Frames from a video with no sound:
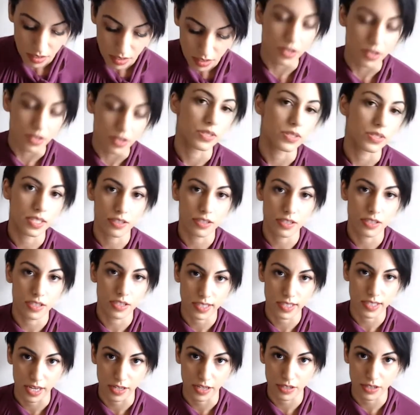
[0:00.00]
So
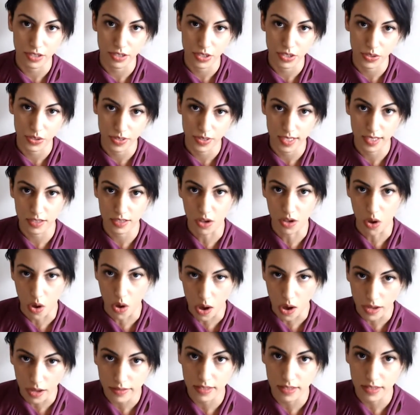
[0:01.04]
Senator Sanders, who sits
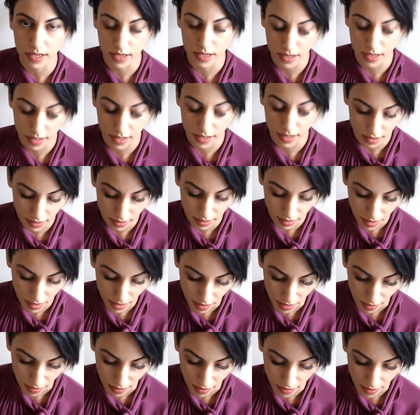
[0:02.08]
on the